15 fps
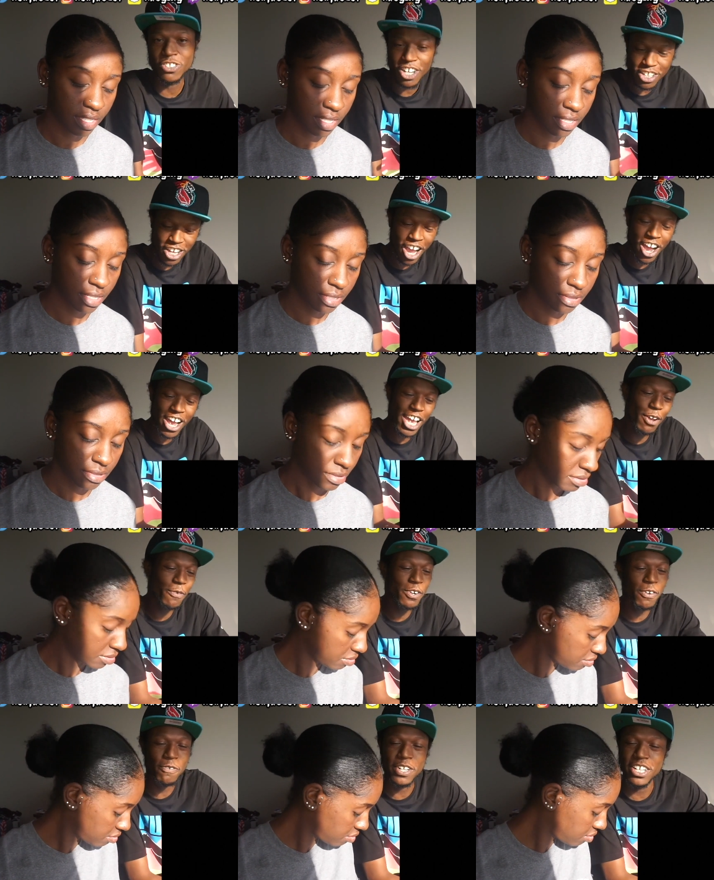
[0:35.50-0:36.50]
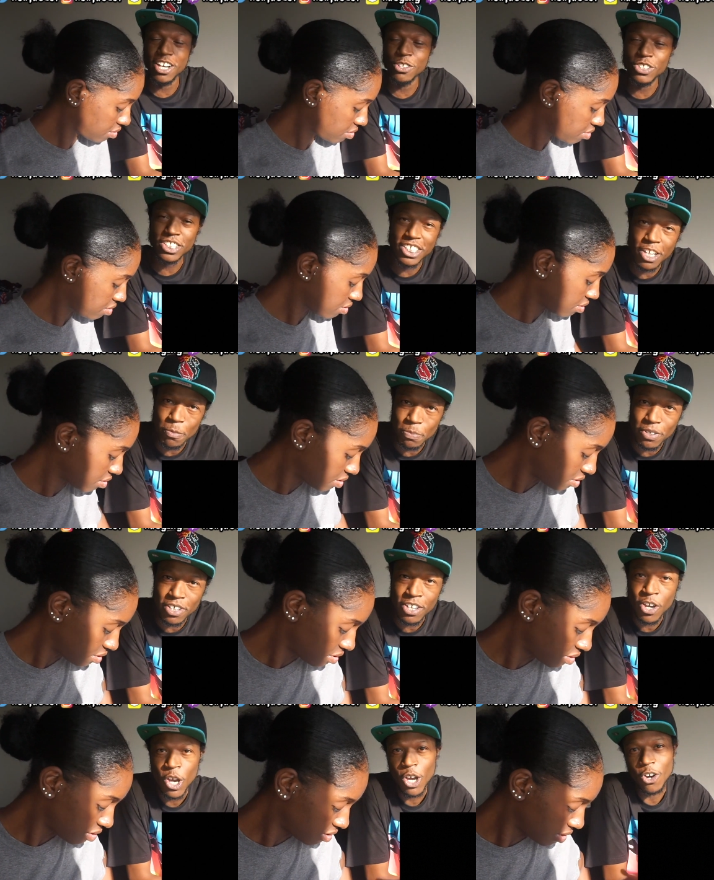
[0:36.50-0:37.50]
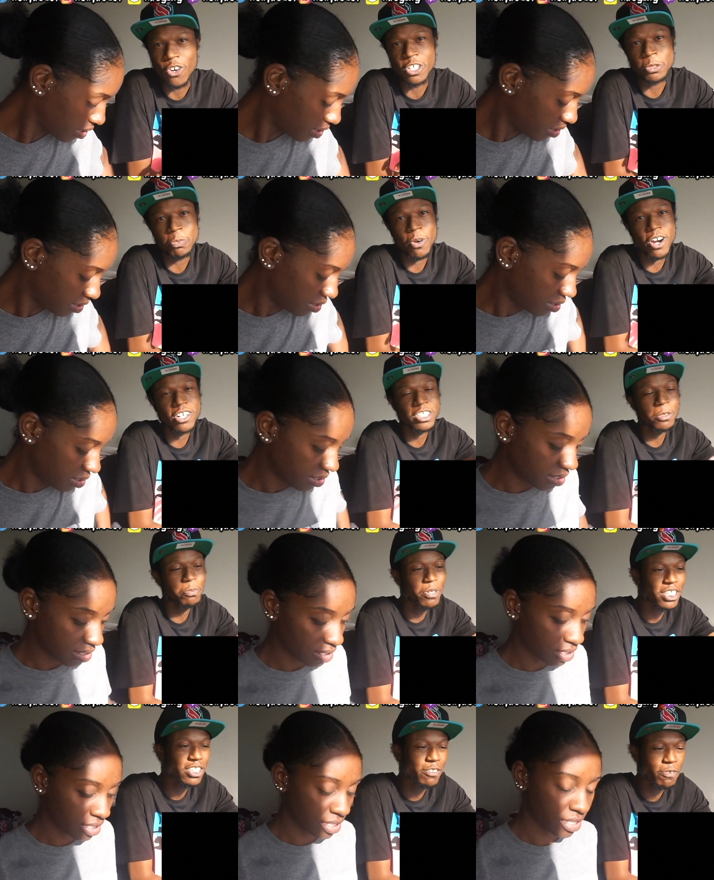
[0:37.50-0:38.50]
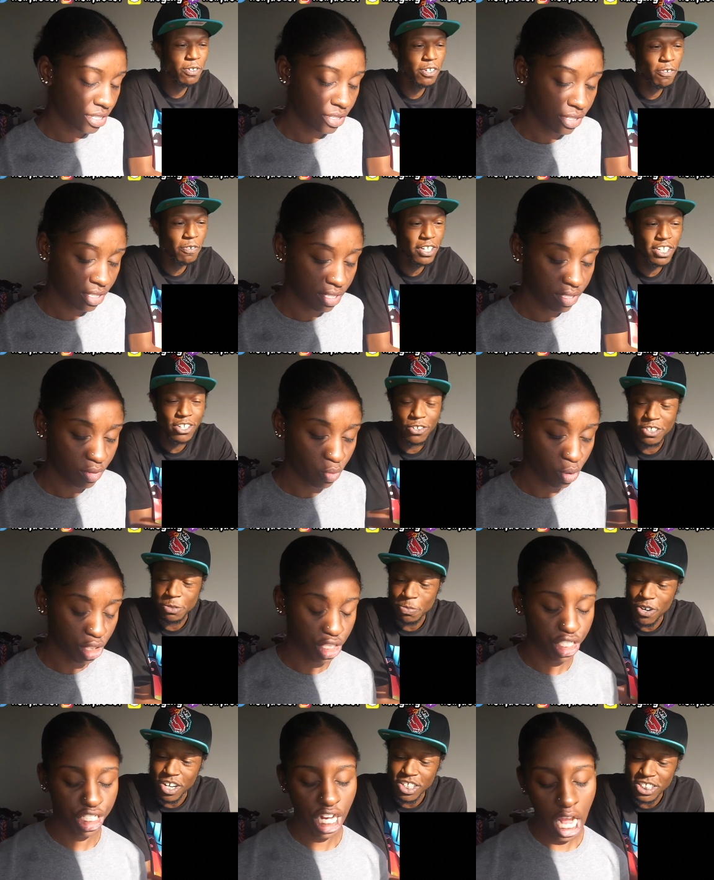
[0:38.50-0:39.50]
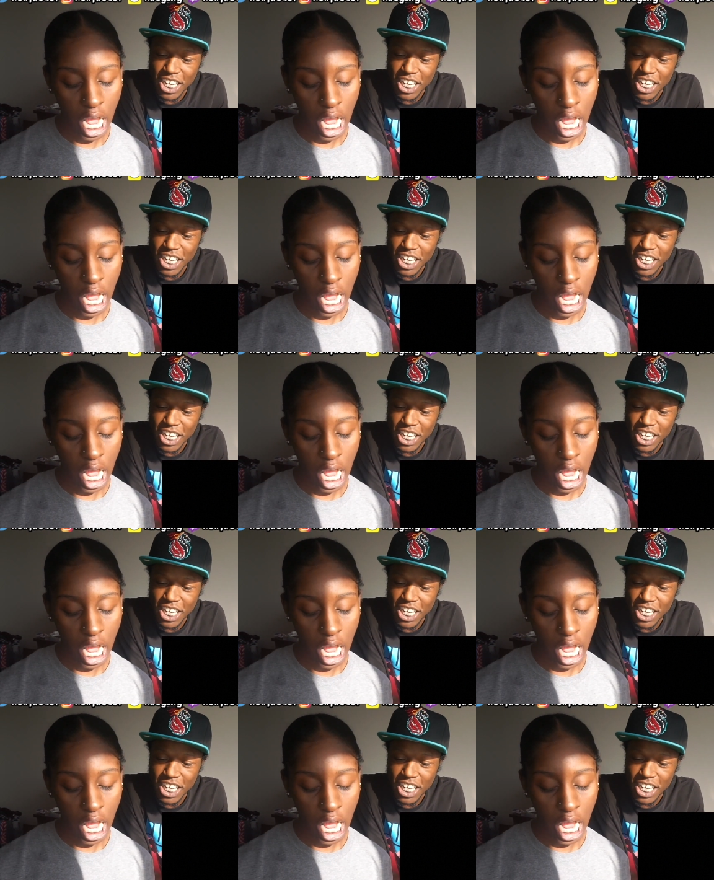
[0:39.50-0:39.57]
Speaker 1: y'all hate when the video's skipping, or it's parts missing from the video, or it's parts